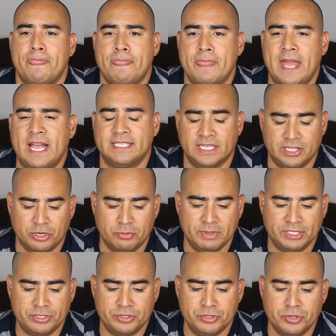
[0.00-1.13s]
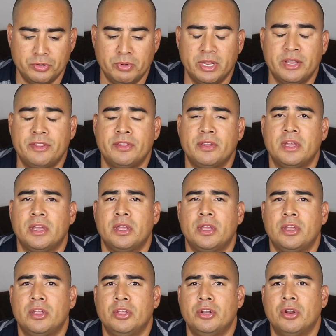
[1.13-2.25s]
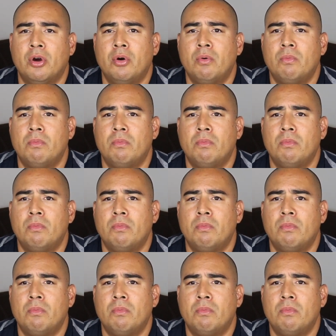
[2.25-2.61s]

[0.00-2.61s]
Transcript: that has a little bit to do with, you know,